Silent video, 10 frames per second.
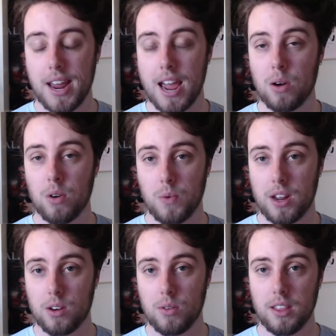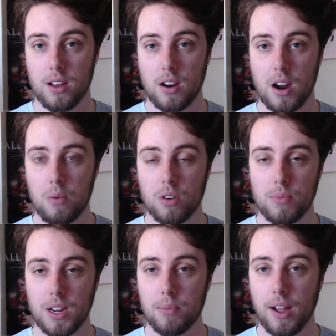between now and when I quit, though, I
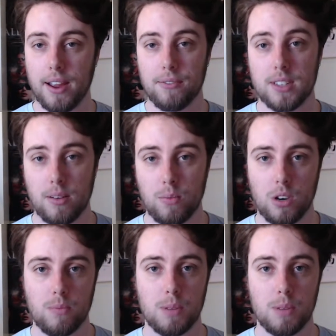will be applying for some